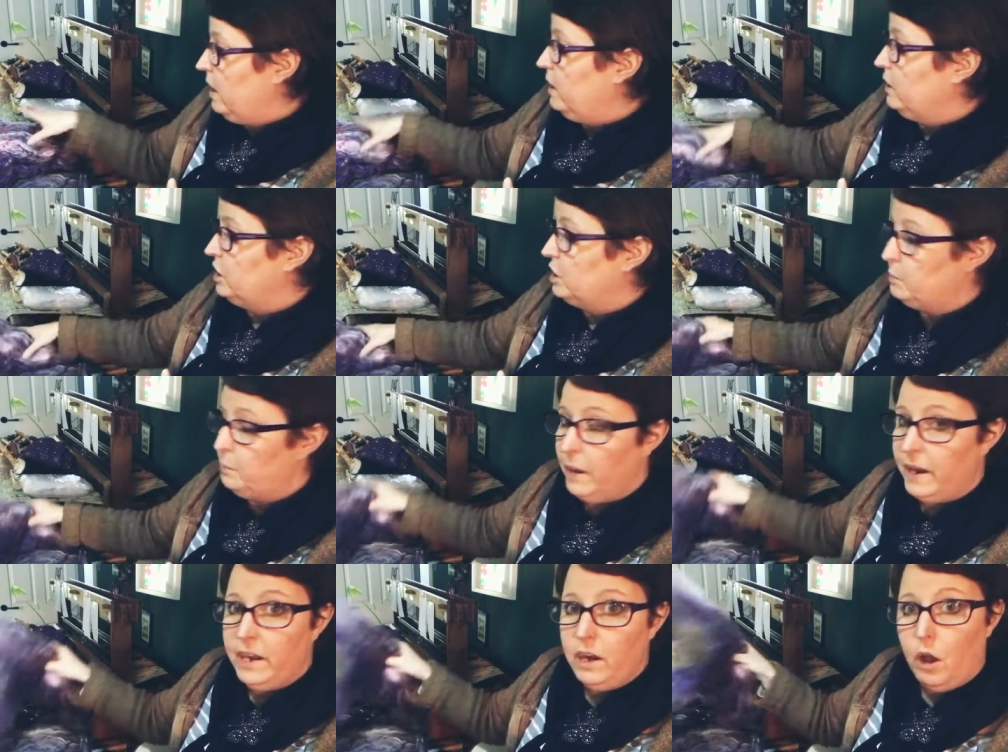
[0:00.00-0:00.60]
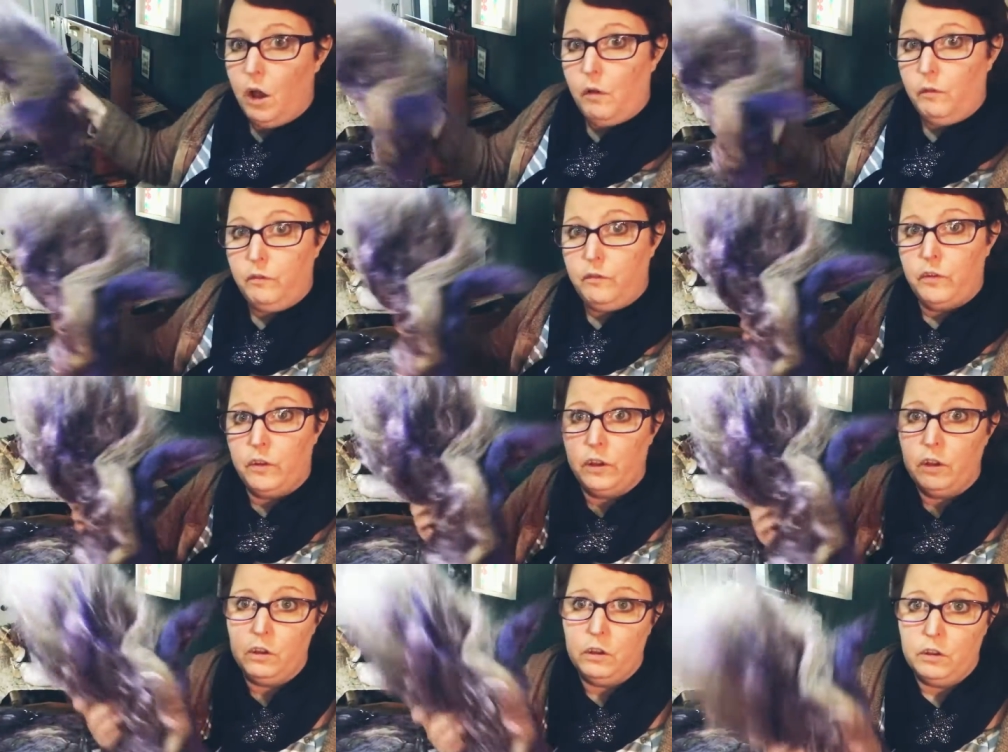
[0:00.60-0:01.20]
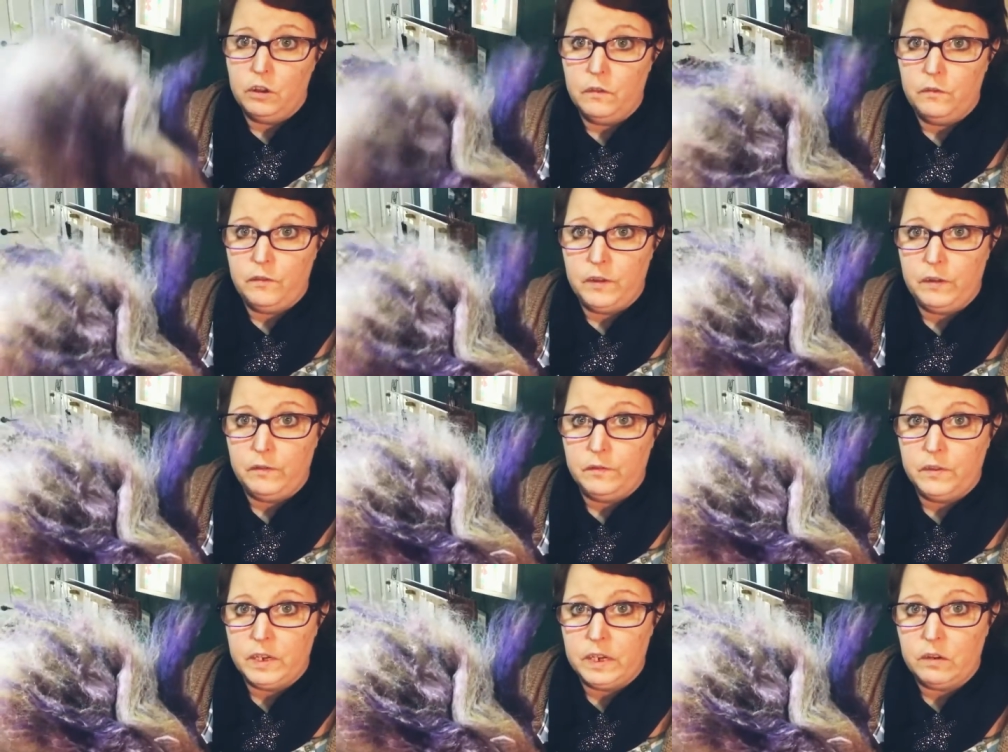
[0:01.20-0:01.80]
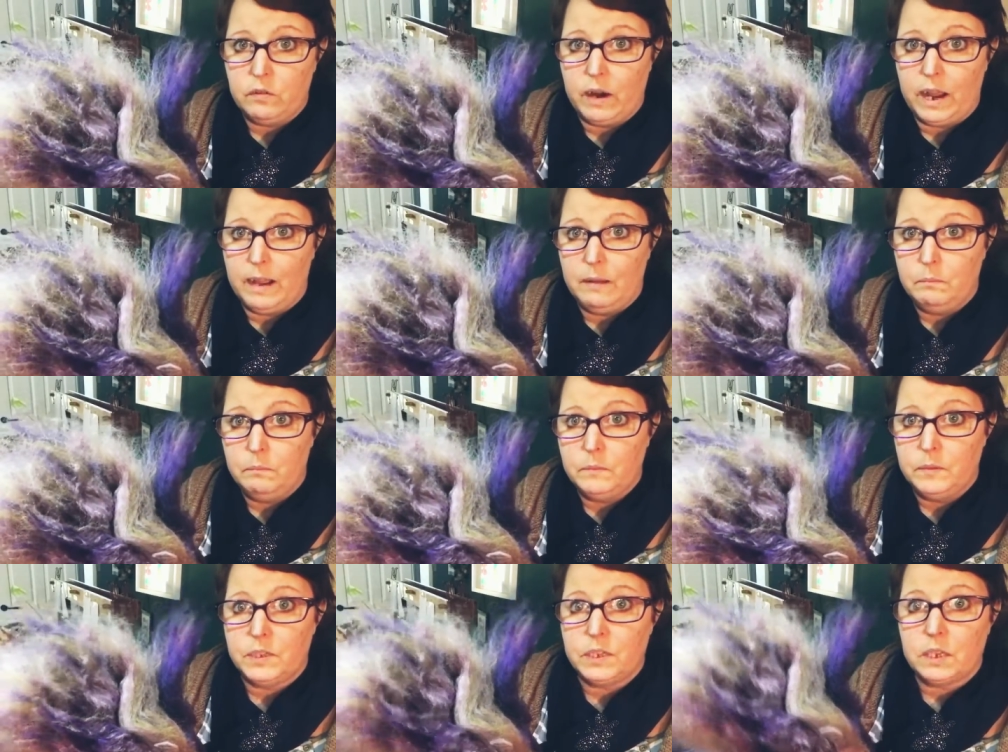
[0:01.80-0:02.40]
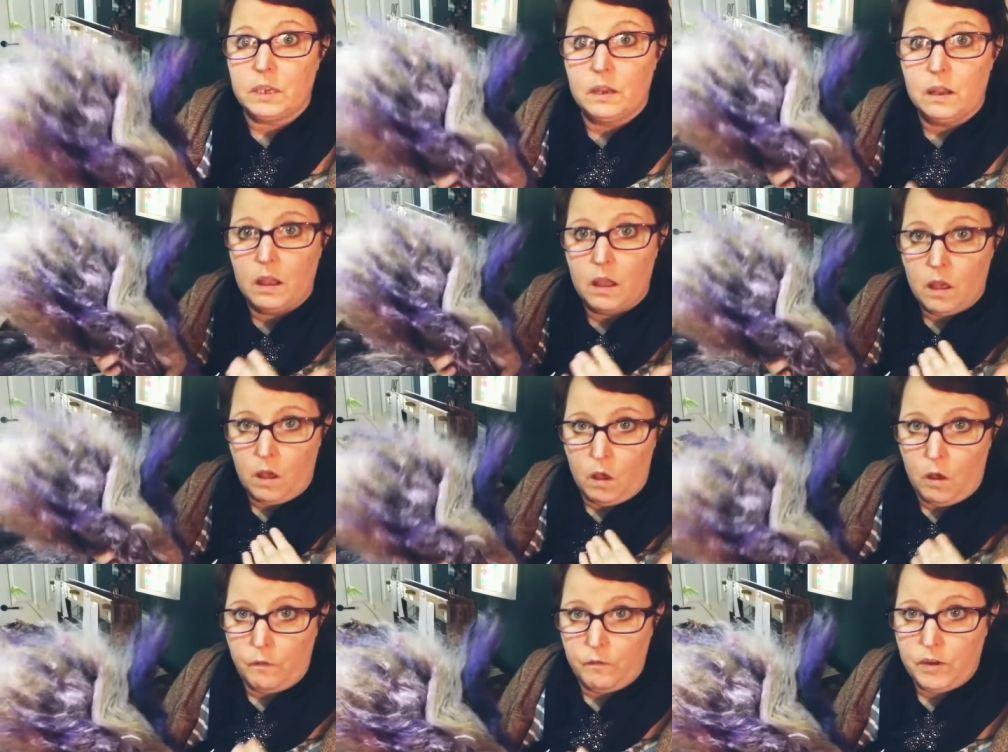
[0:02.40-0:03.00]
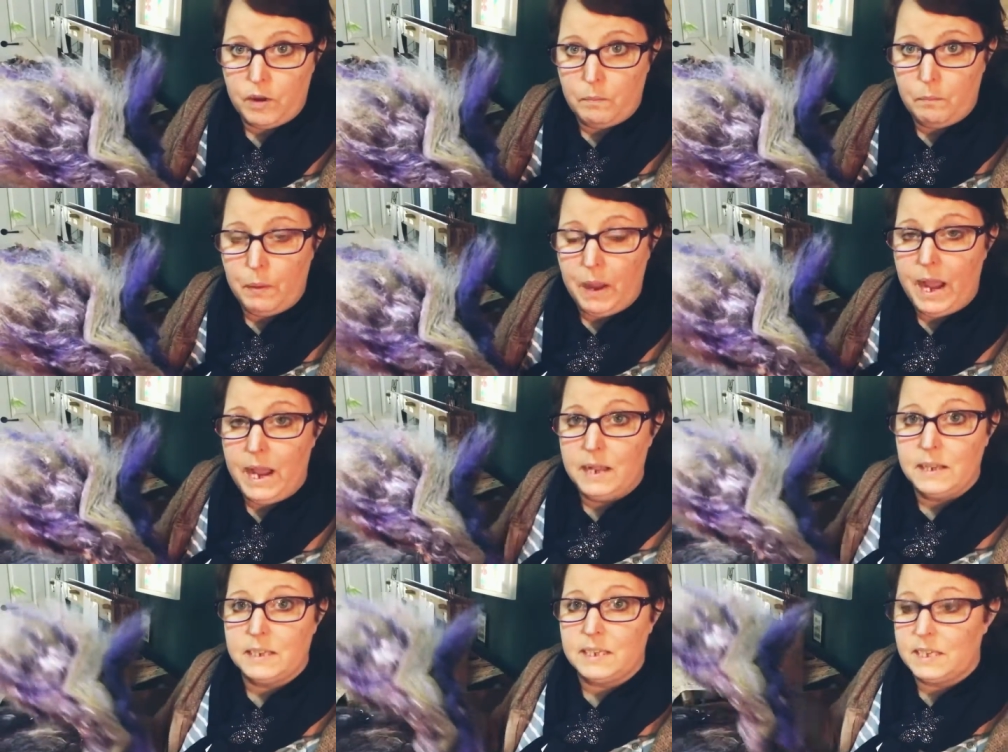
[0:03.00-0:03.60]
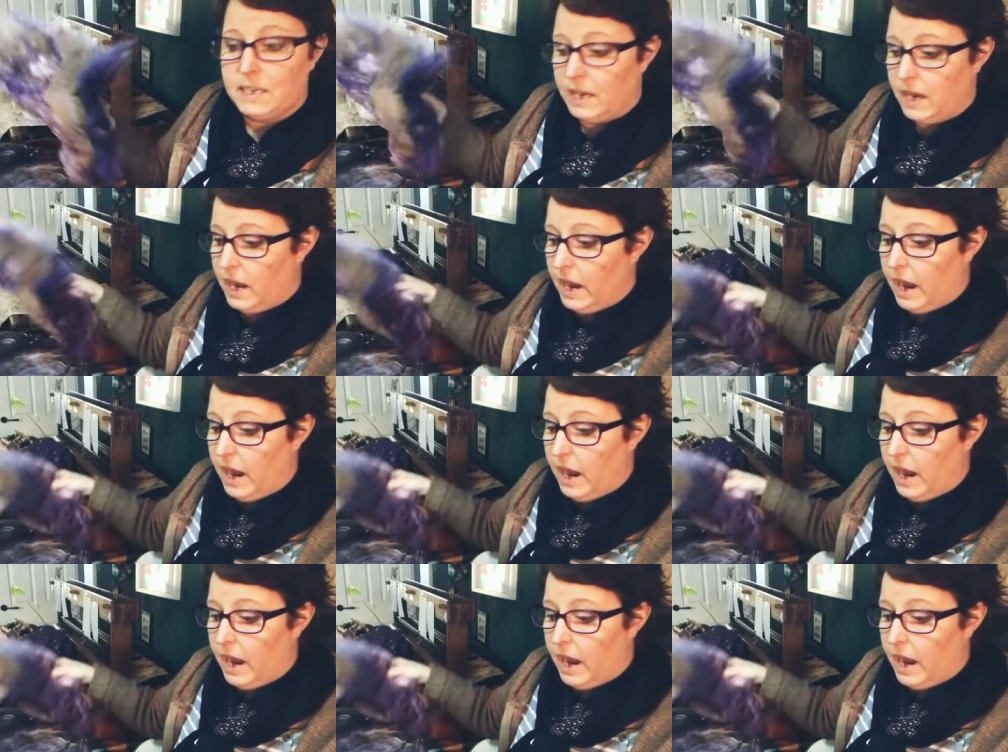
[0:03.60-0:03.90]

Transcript: spin off your 50 grams of your batt,